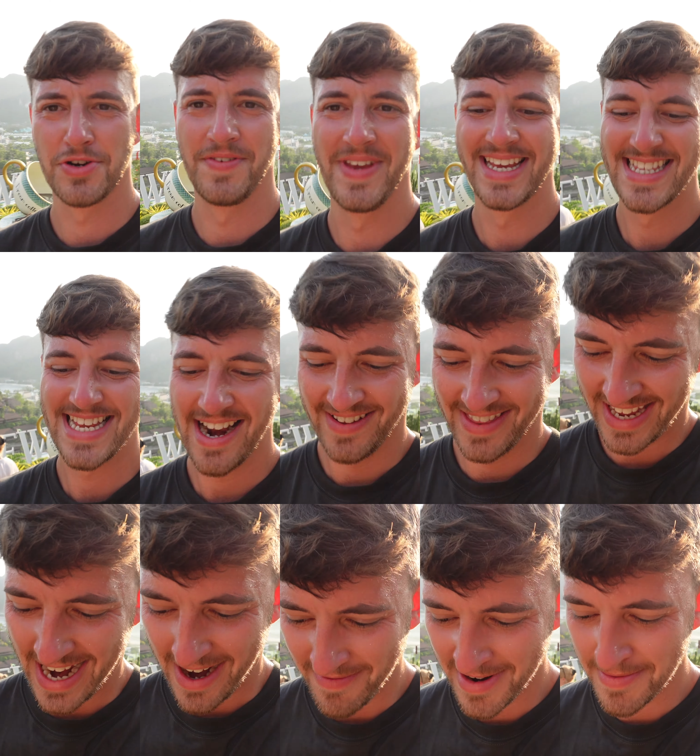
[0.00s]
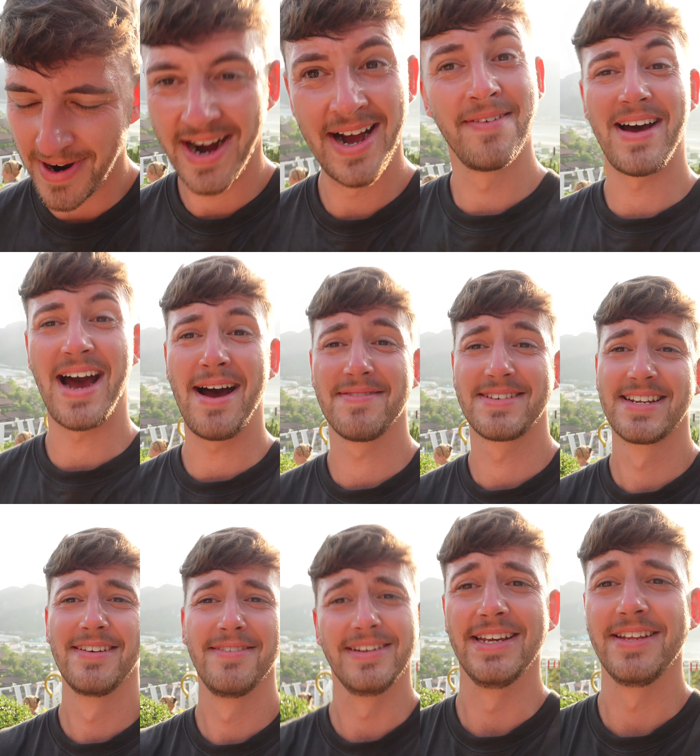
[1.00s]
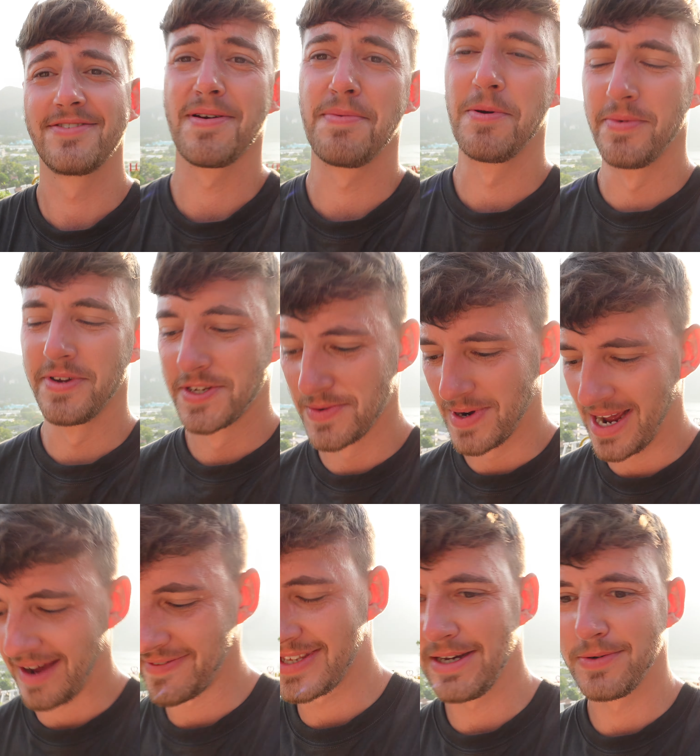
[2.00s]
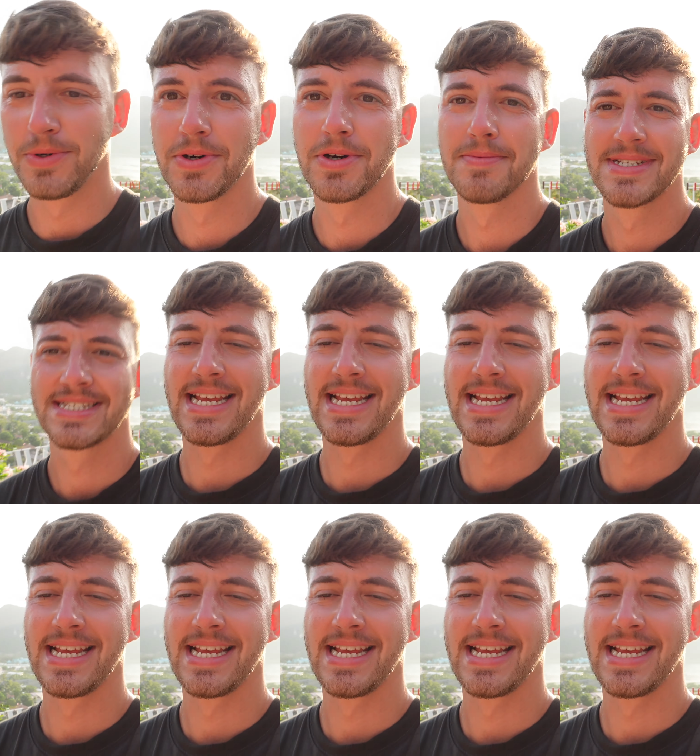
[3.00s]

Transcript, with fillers: sure if you can tell on the camera, but I am absolutely dripping with sweat after that walk up the